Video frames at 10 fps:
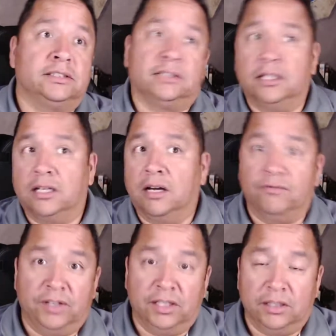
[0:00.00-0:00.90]
get
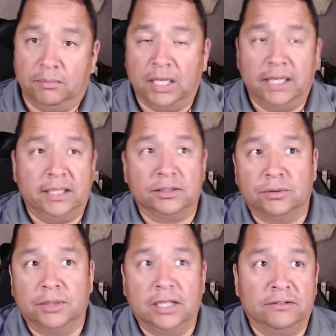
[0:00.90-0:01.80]
comfy in the blankets or
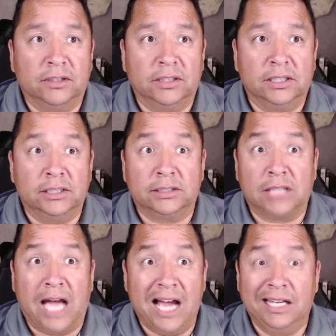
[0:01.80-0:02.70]
whatever, is
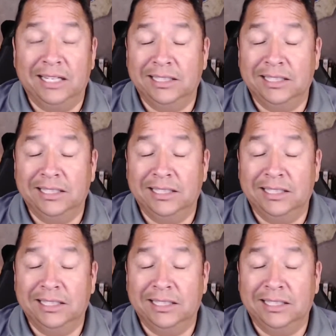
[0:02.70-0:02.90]
I